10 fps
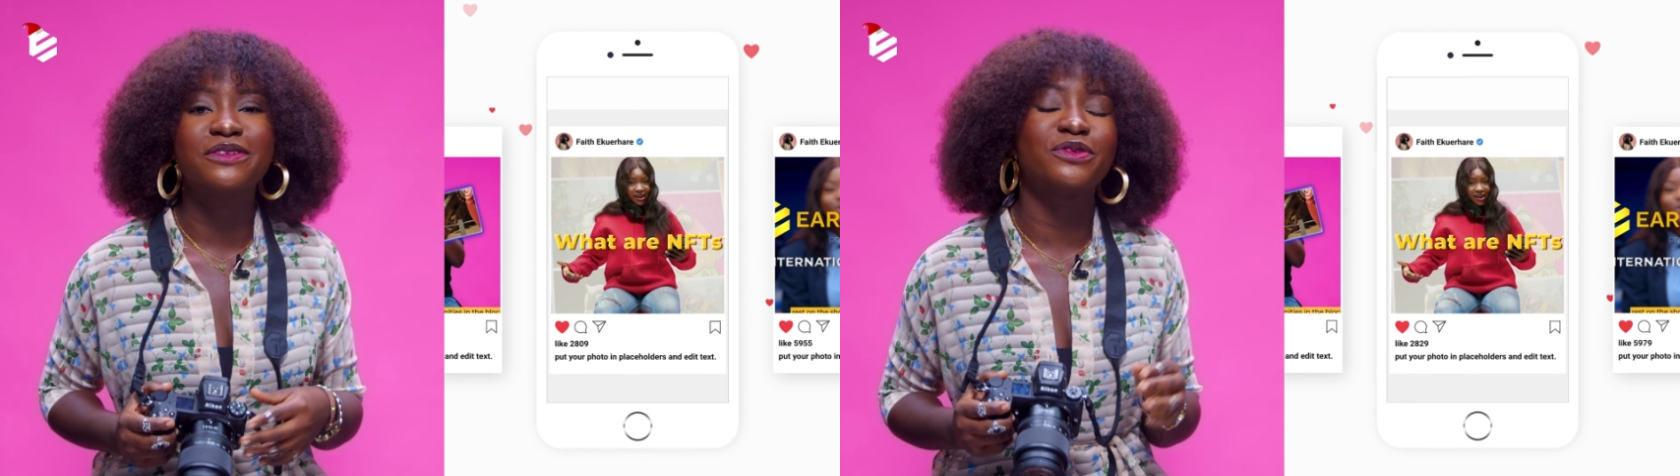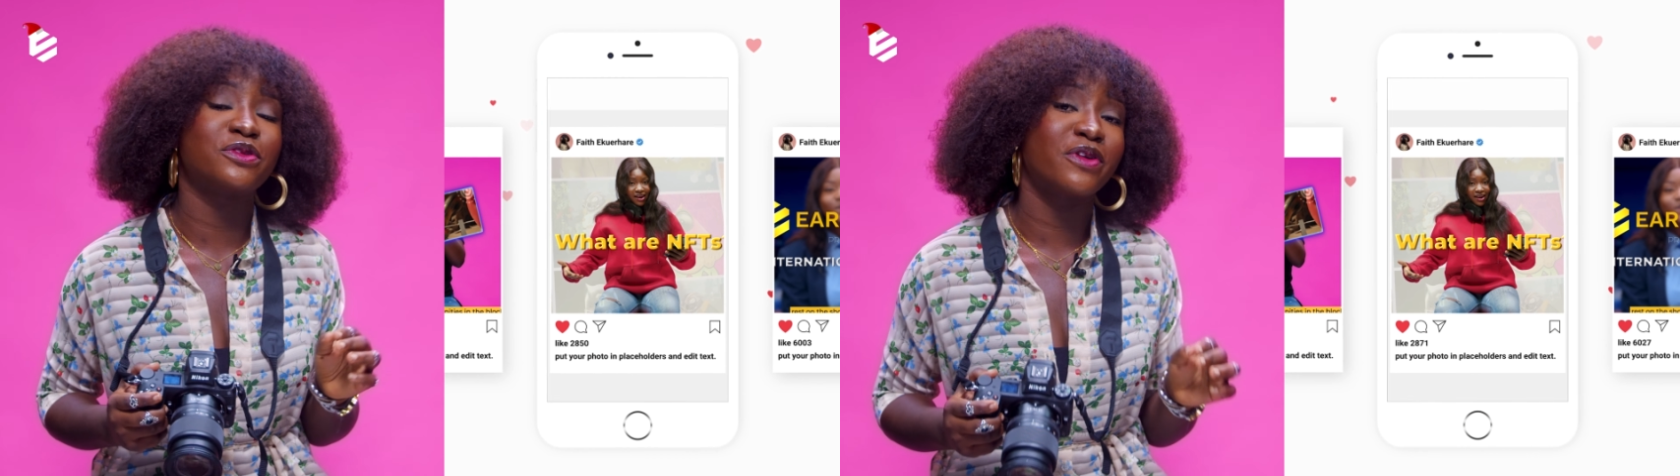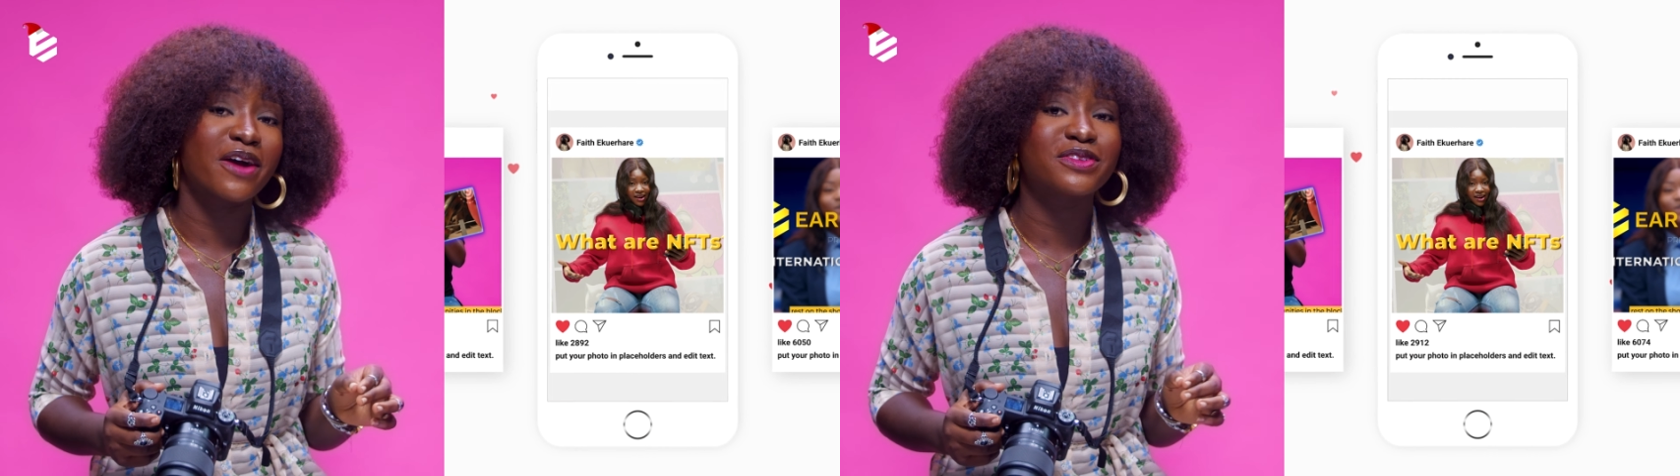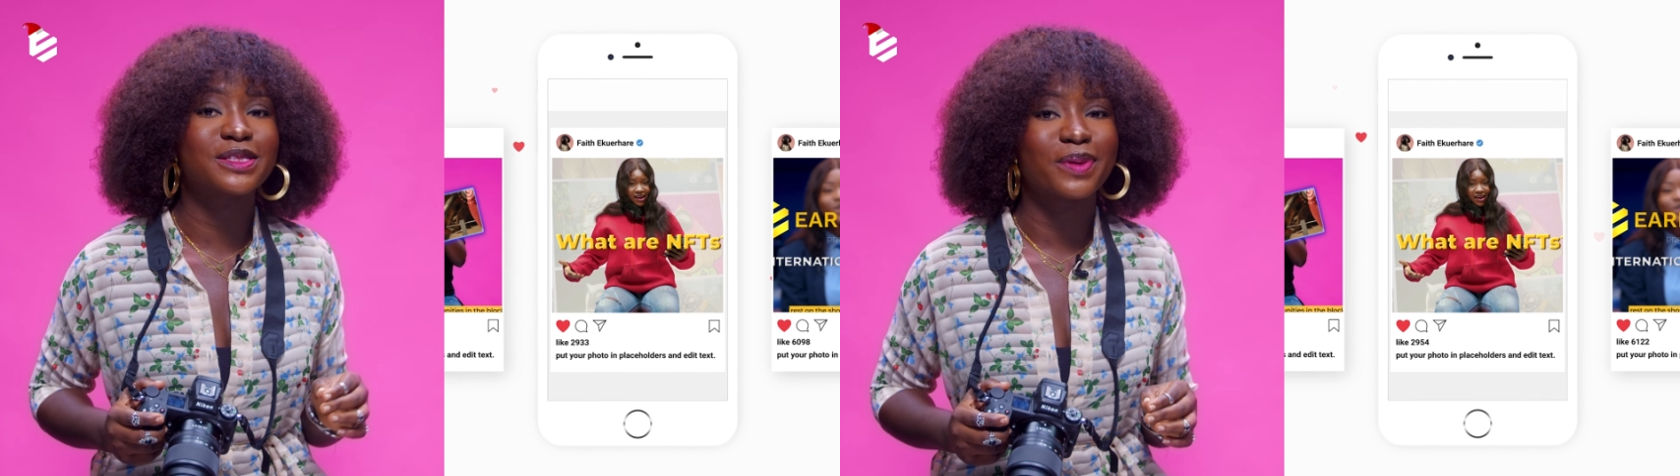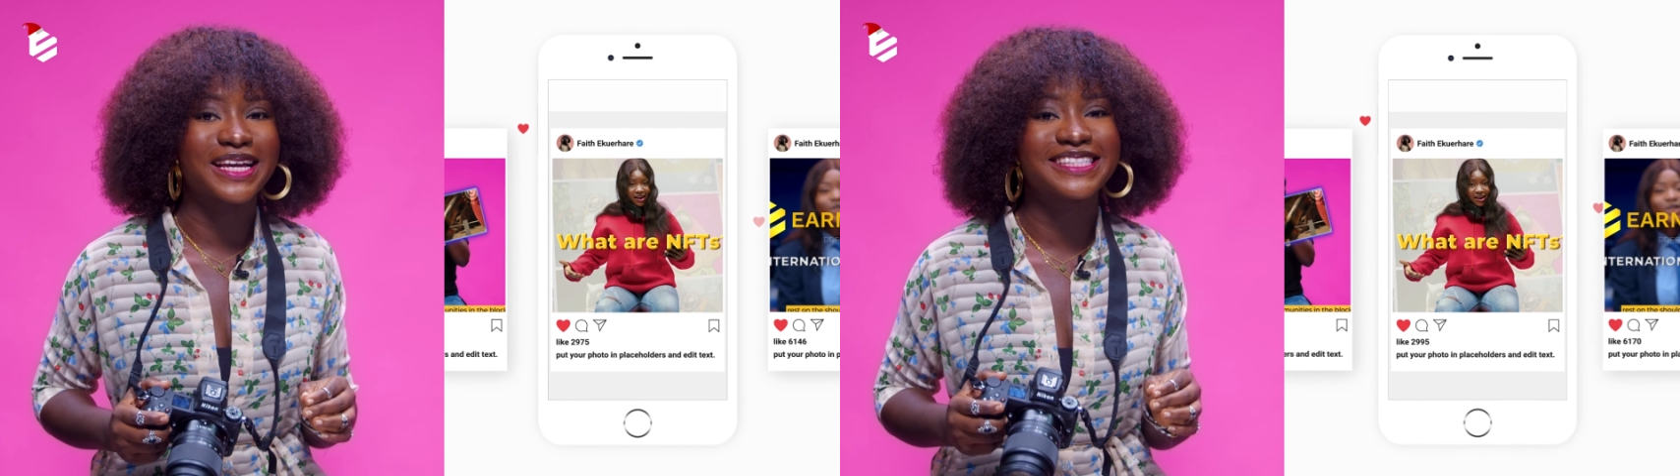photography
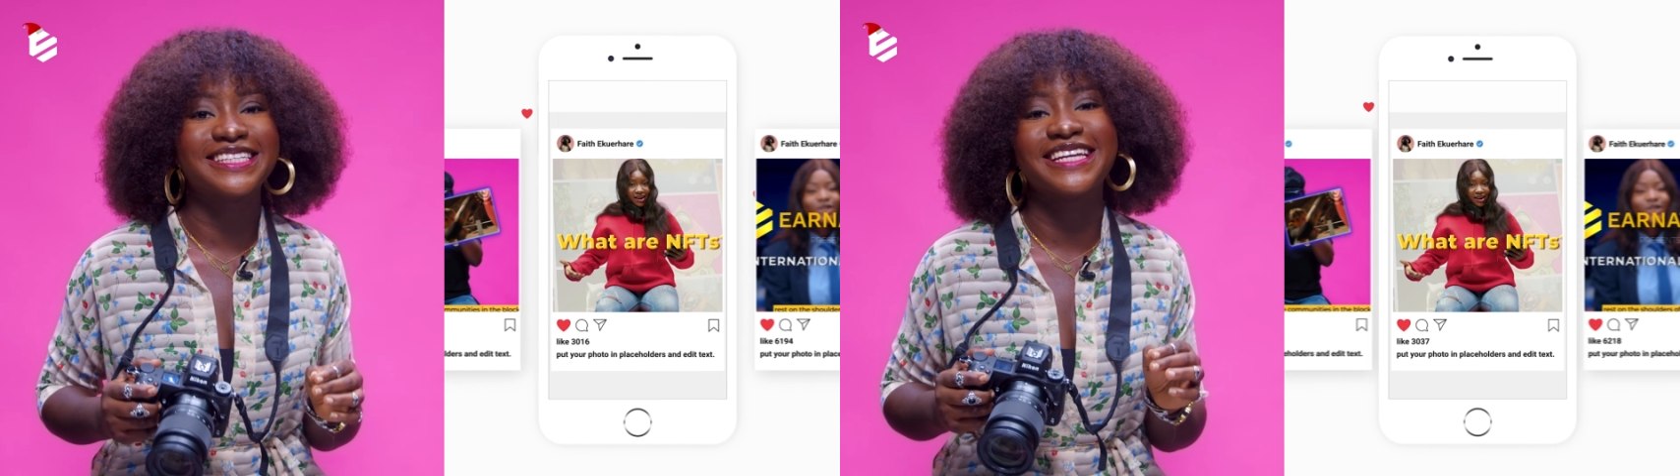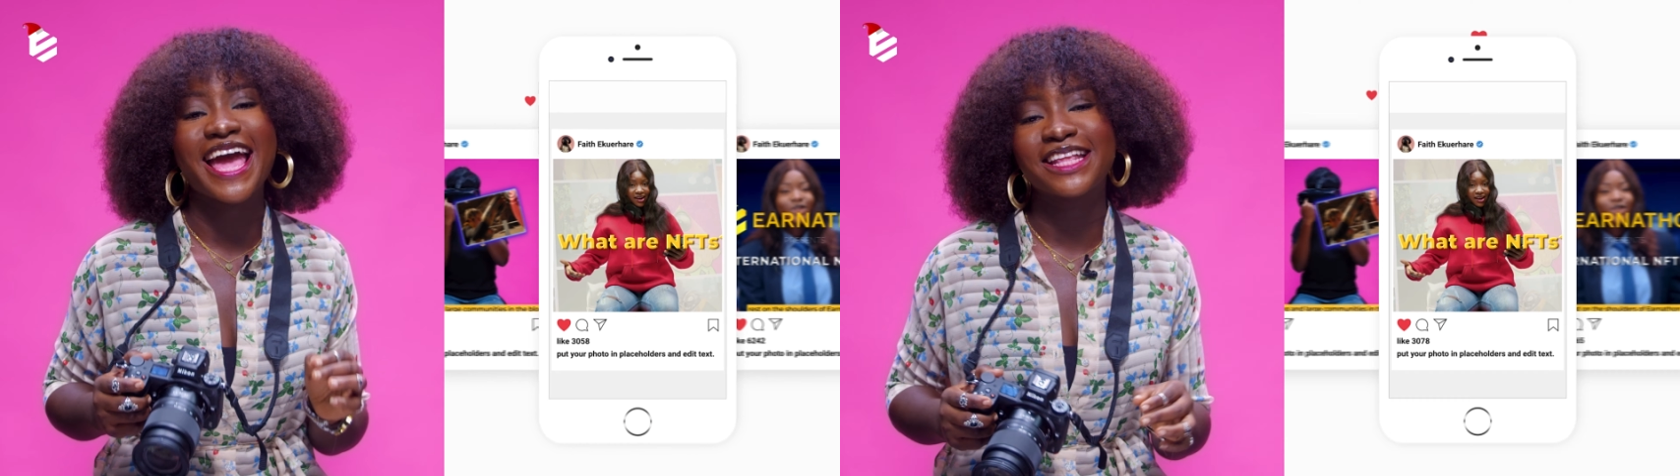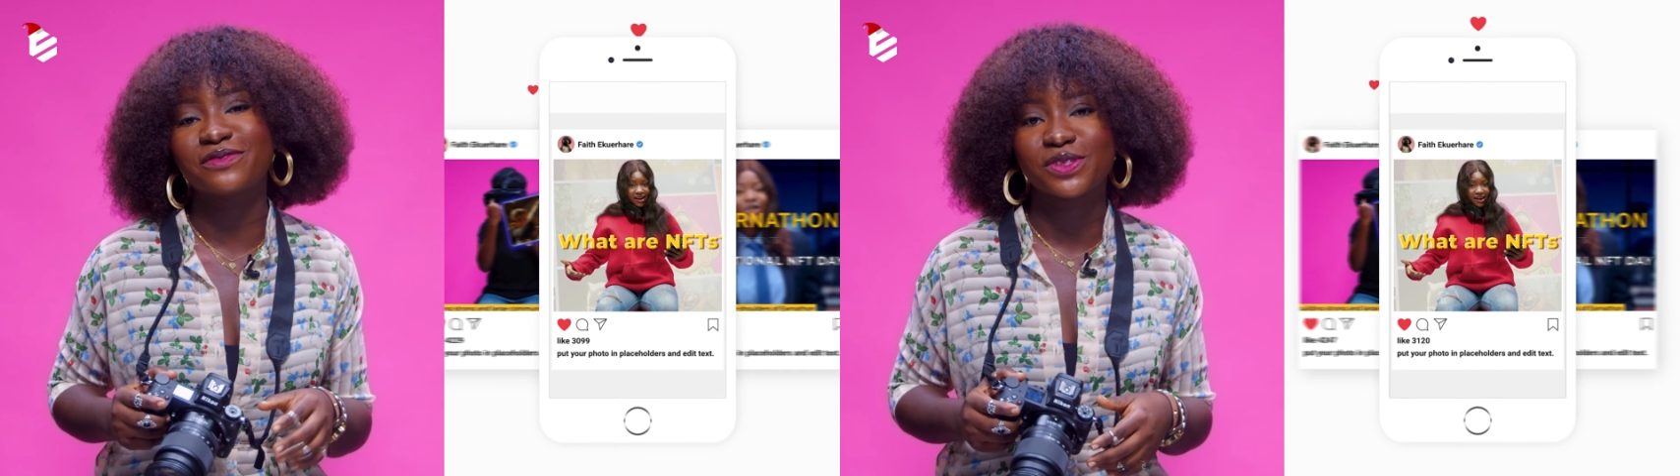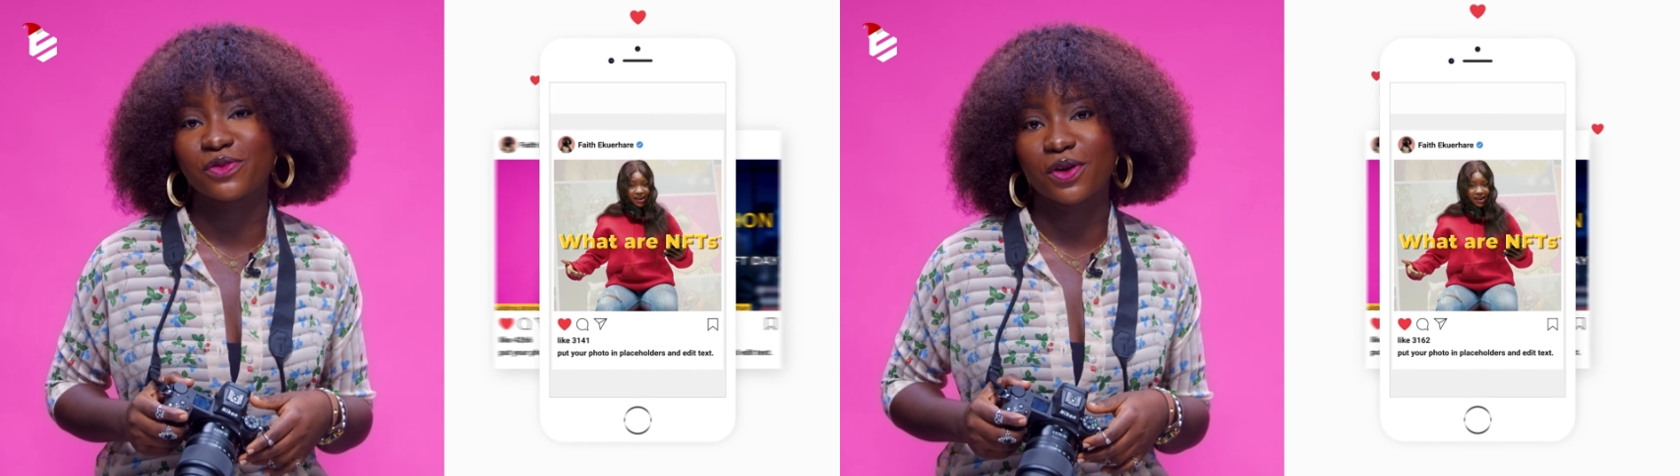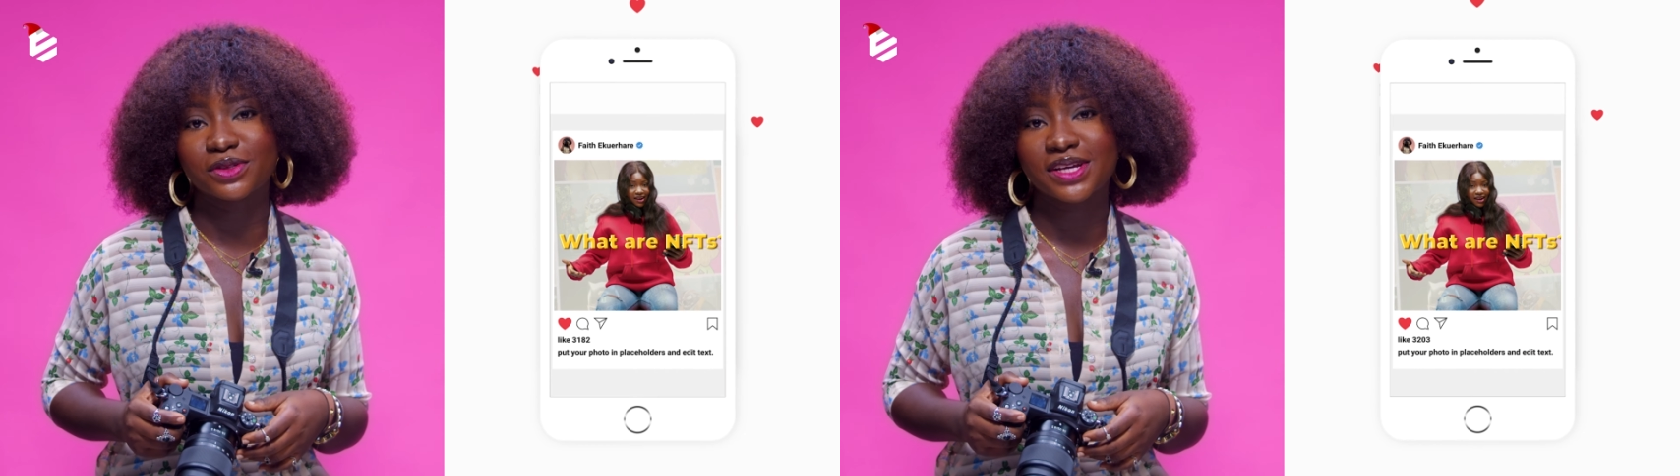space in the NFT
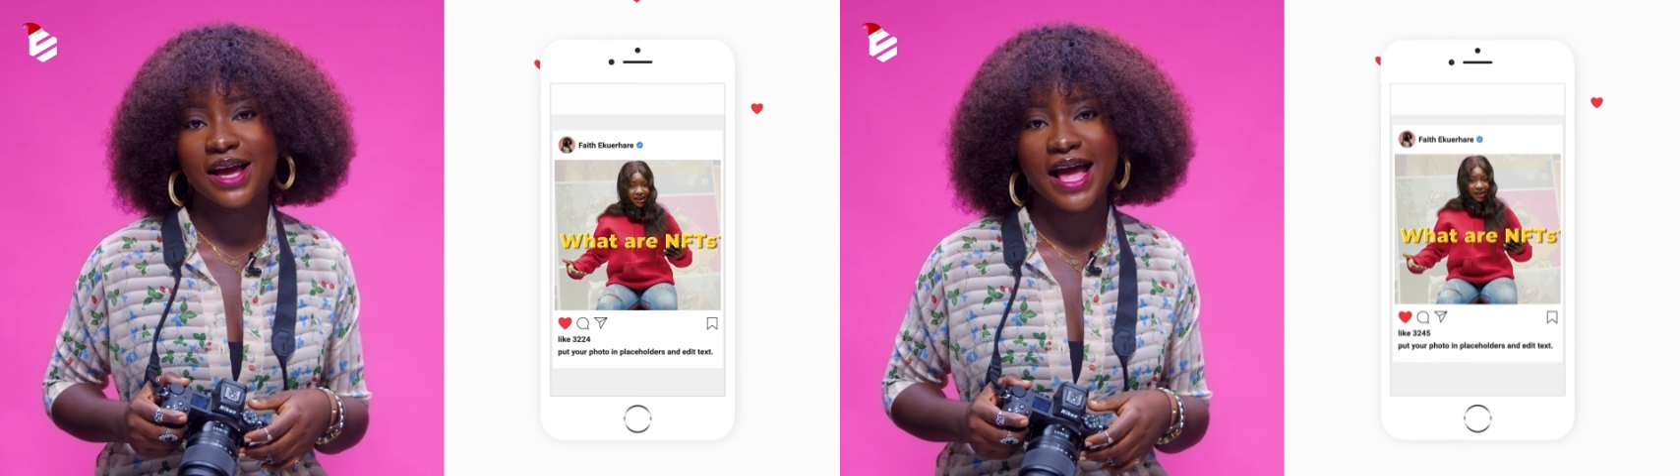world.